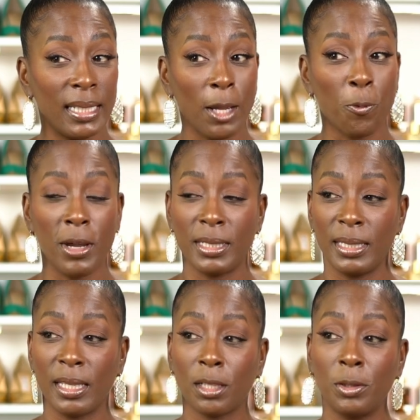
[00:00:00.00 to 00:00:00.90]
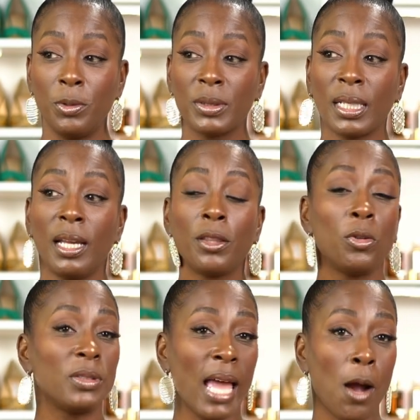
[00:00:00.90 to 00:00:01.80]
and that resting includes
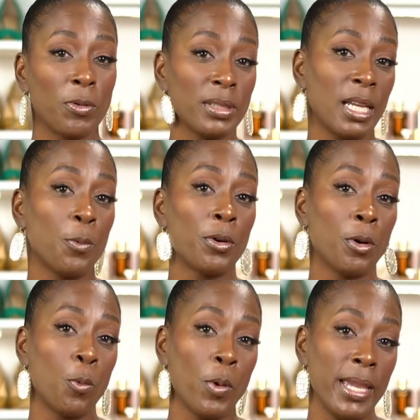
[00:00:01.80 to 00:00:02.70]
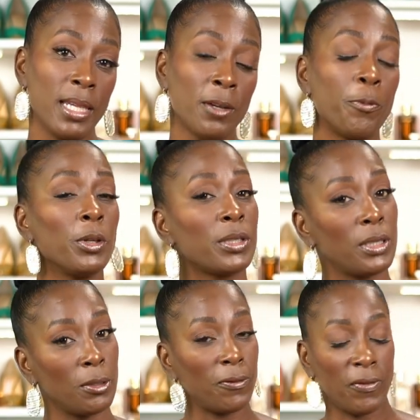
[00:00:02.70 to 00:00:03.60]
those hours that we're awake if we're
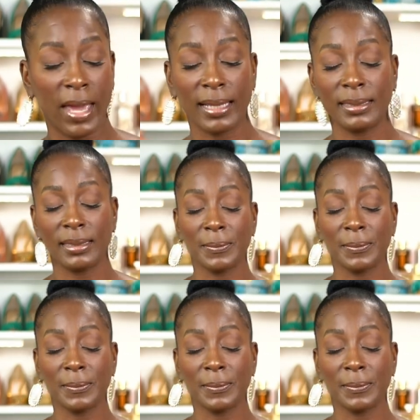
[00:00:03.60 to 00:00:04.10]
still fasting.